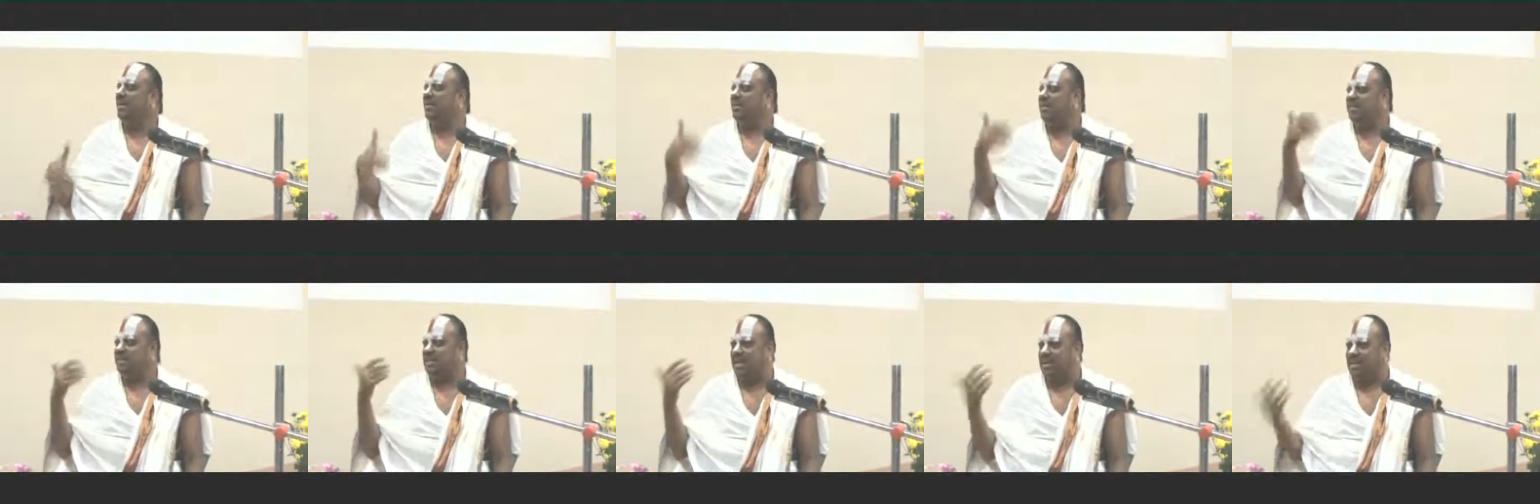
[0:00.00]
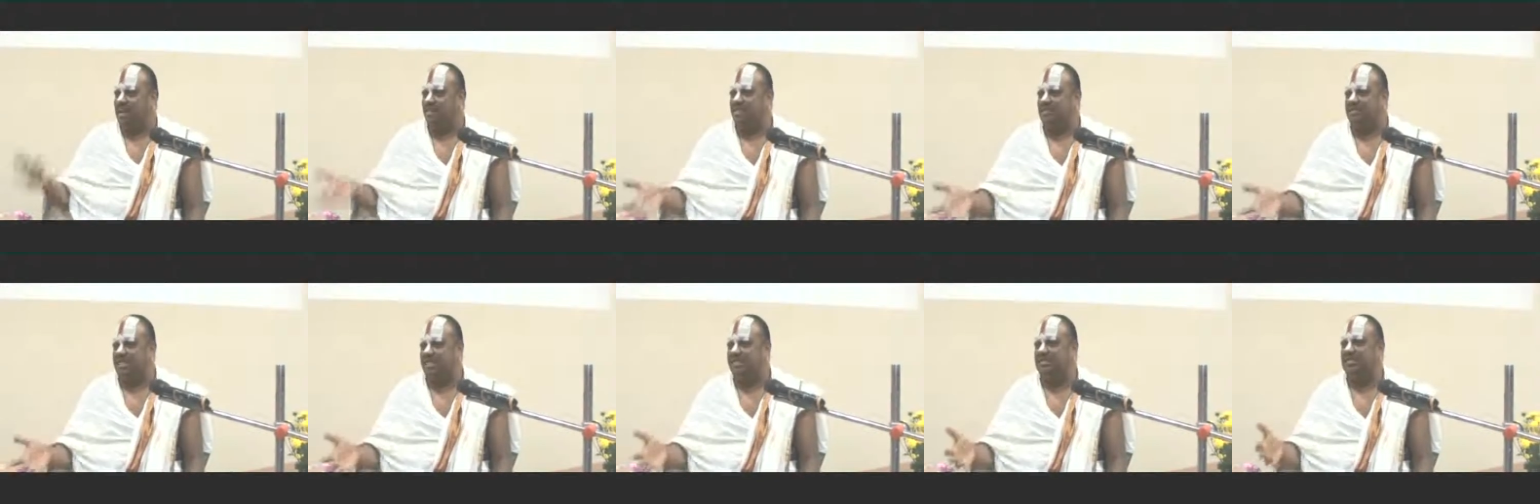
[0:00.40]
either
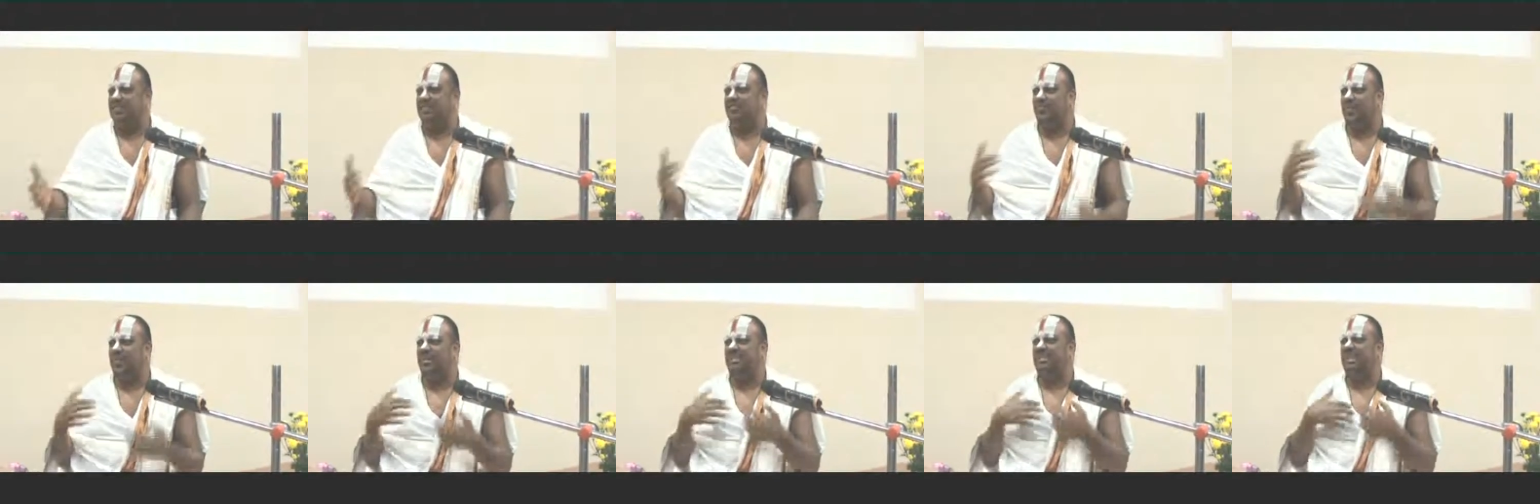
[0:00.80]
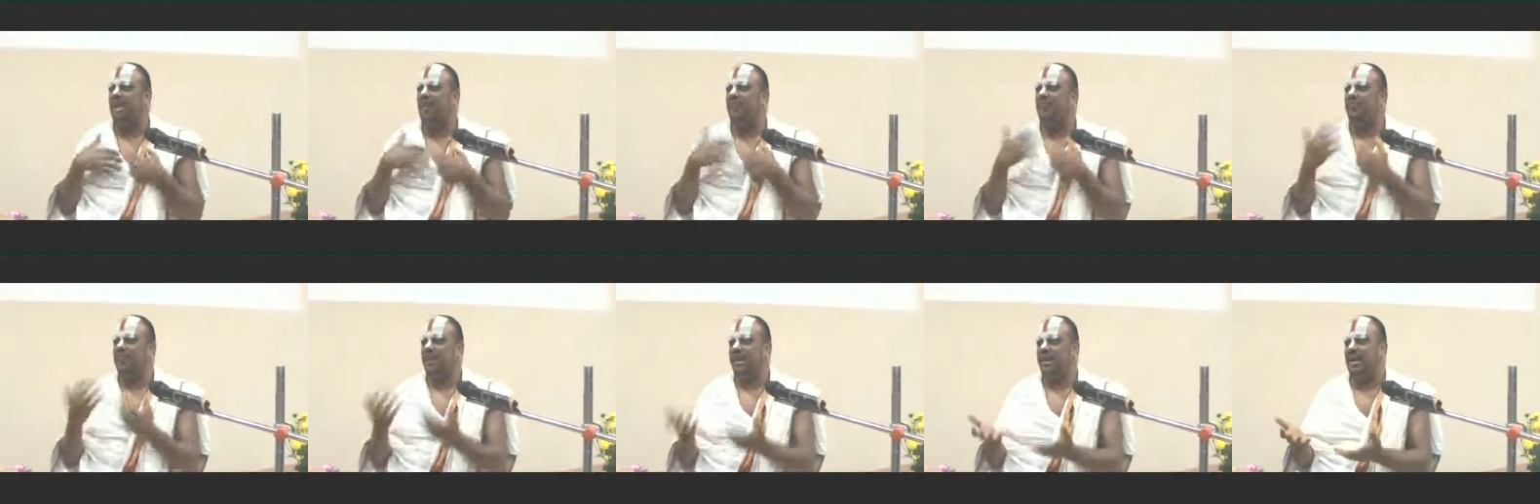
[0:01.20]
circumstances for
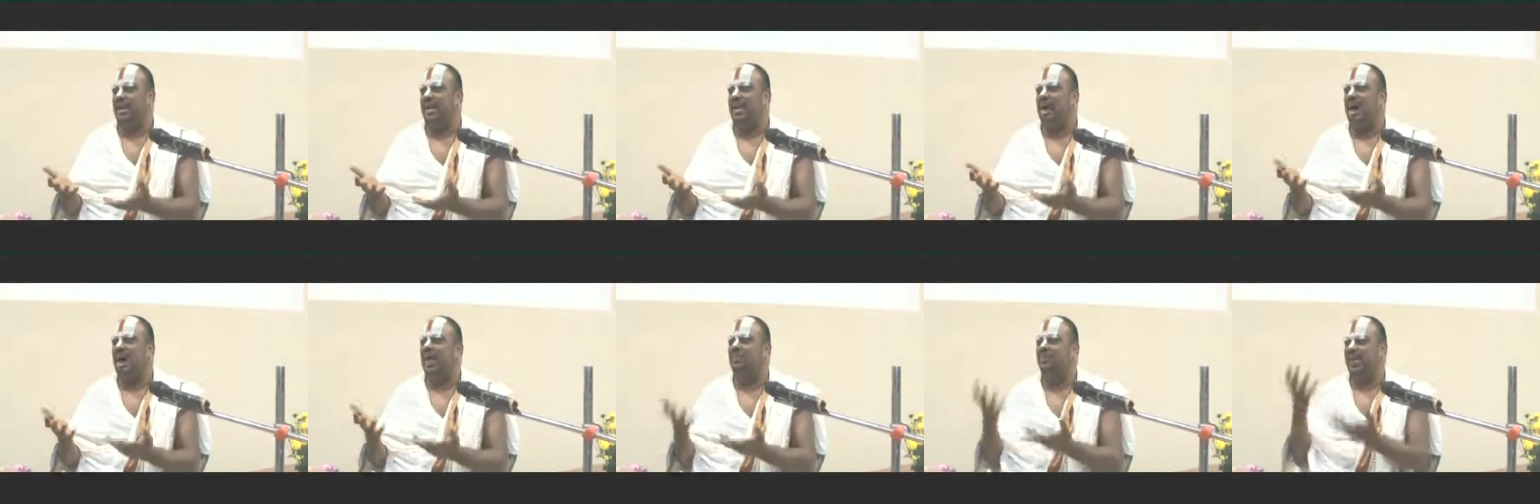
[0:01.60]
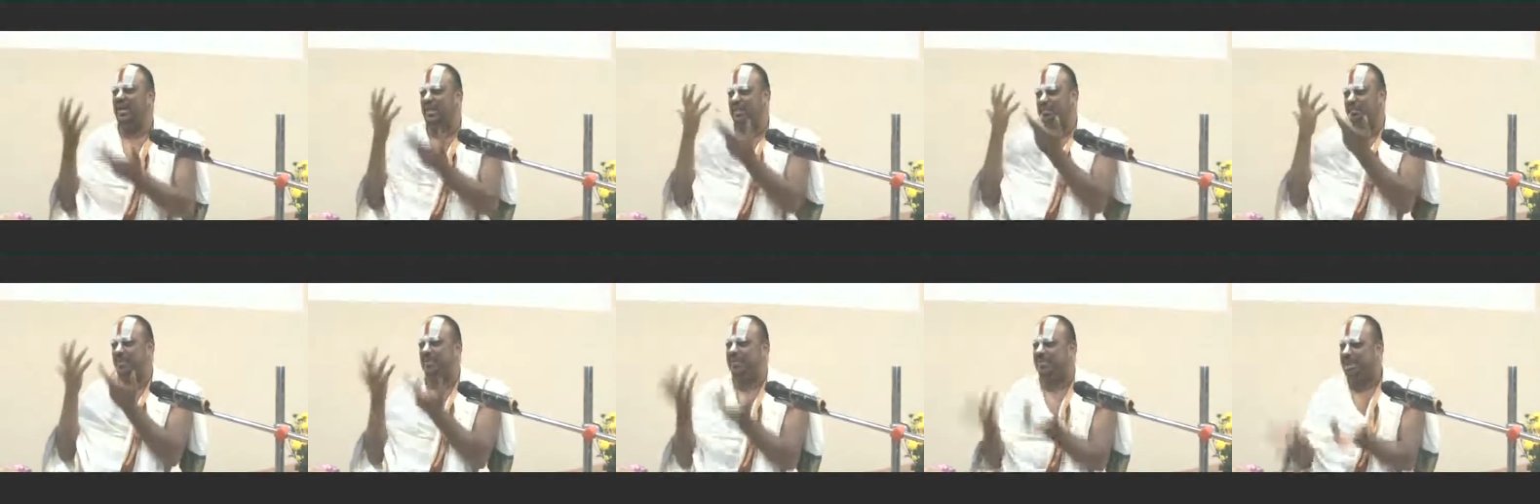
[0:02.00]
self-trial or
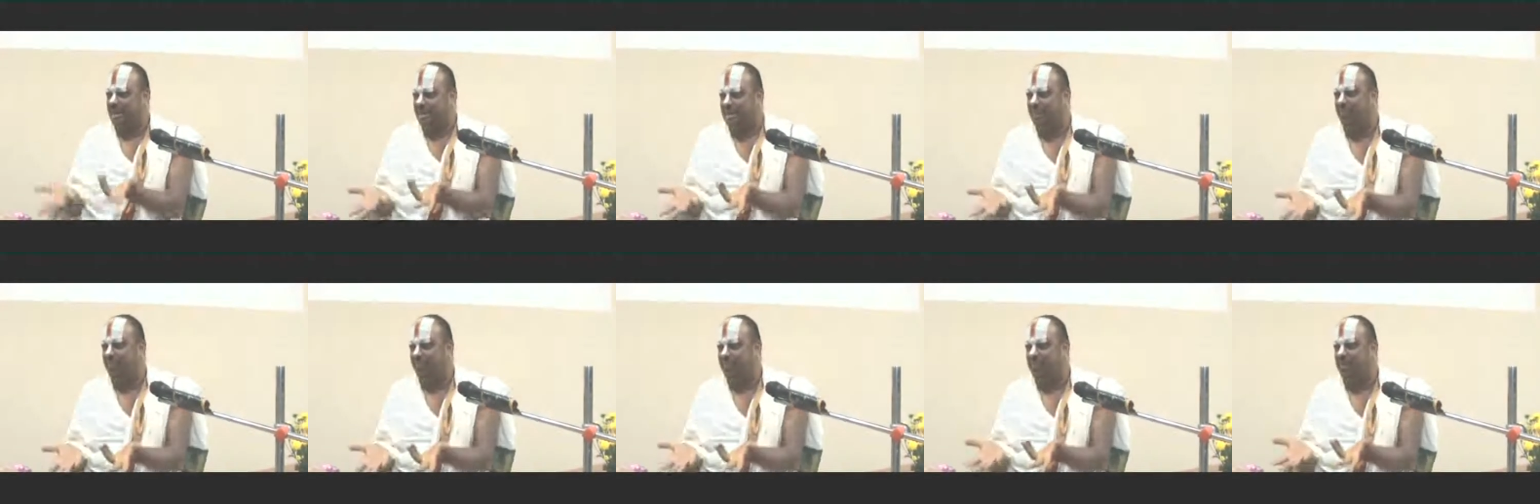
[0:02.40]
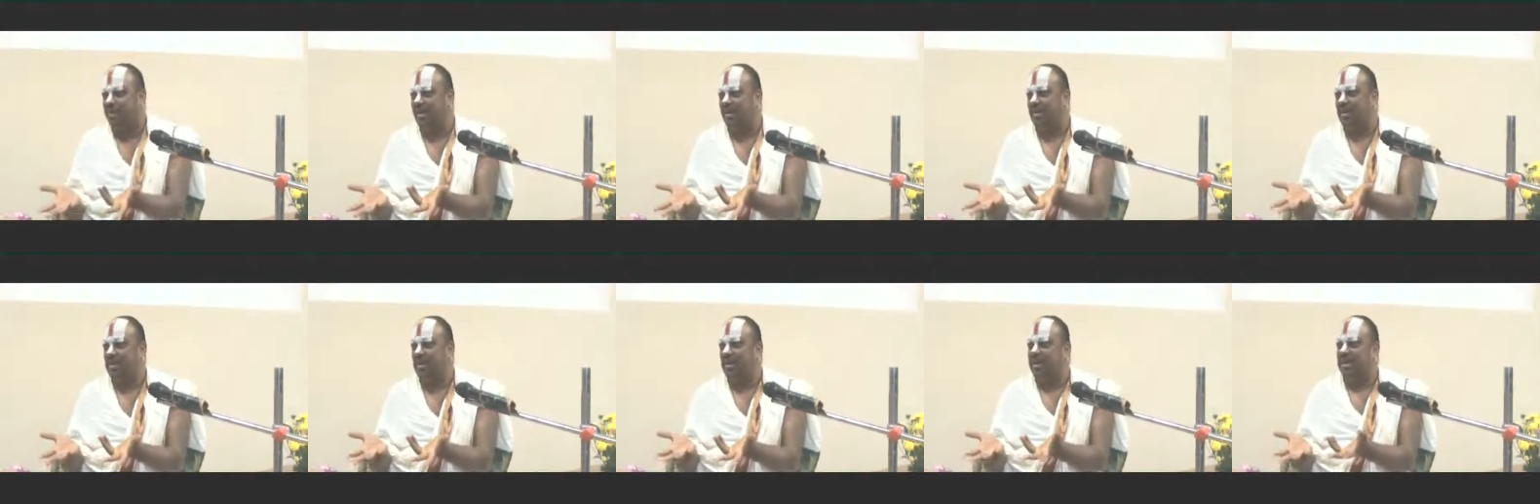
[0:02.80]
by a special
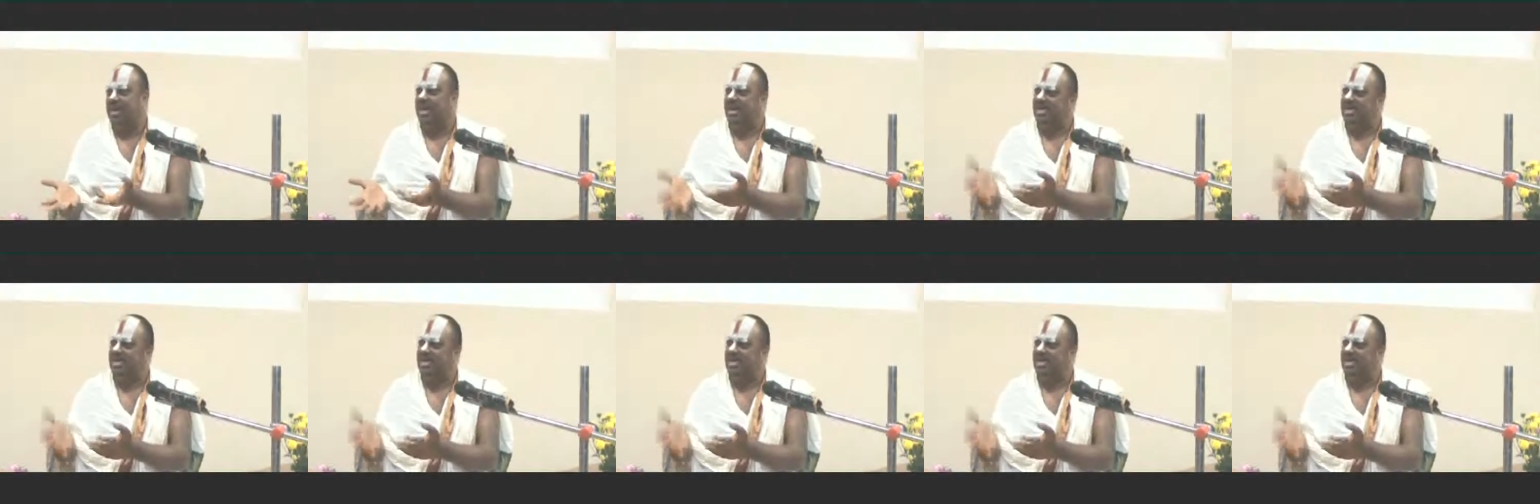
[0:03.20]
gift.